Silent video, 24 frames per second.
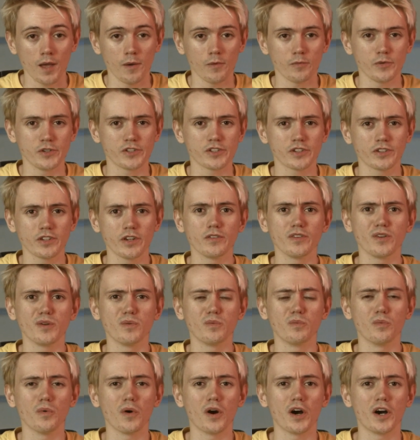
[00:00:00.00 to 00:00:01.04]
which I don't know
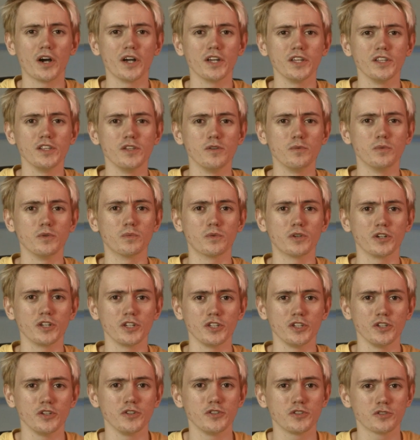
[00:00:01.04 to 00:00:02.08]
why you would want
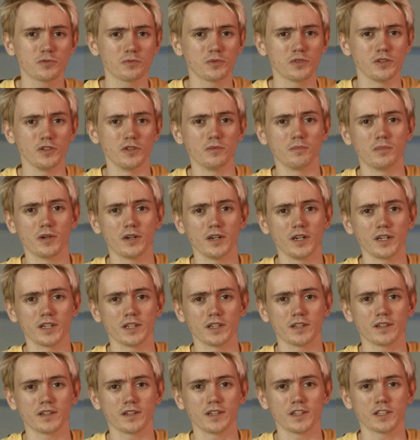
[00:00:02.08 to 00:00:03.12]
to use when you're
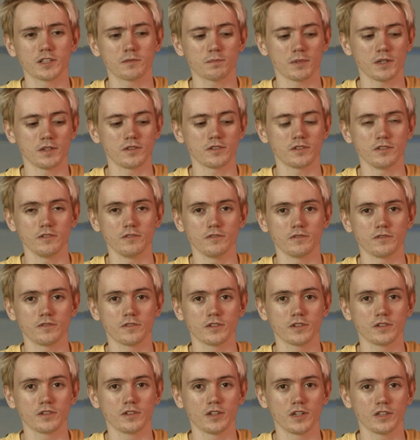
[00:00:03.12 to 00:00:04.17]
buying expensive,